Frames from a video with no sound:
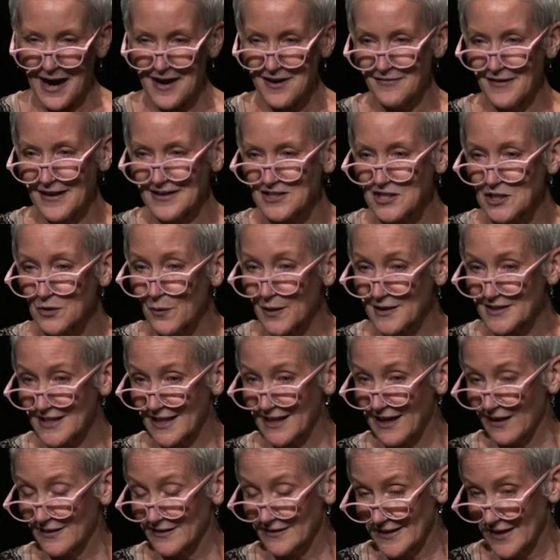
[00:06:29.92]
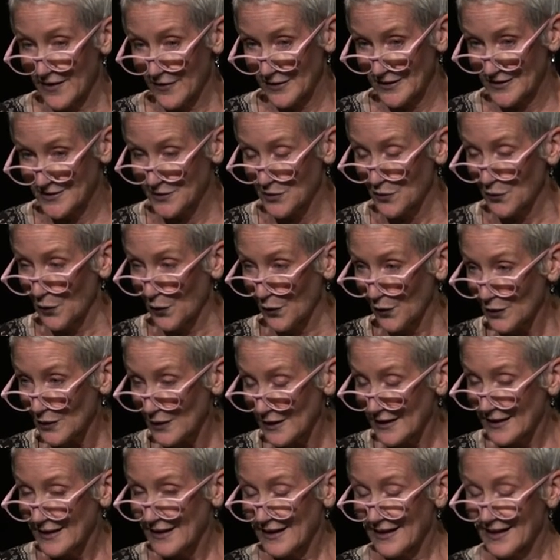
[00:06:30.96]
I eventually went to culinary school.
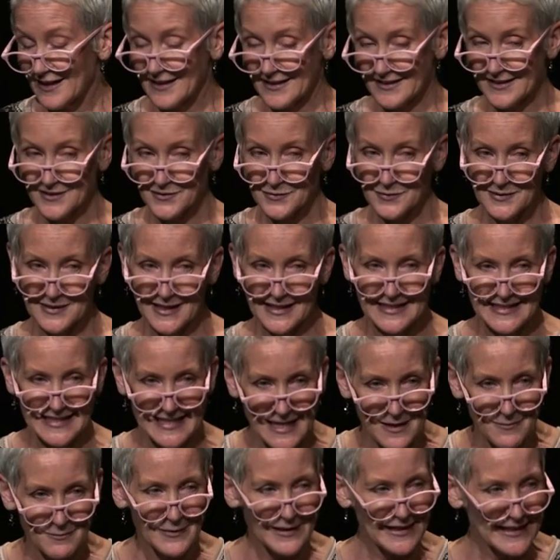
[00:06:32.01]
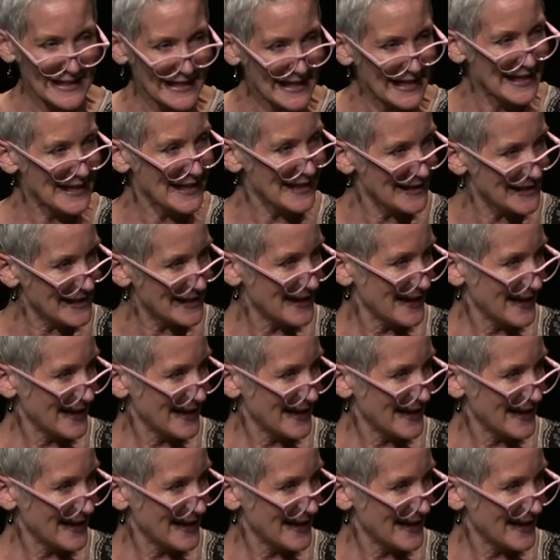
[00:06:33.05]
Uh, this was a deep need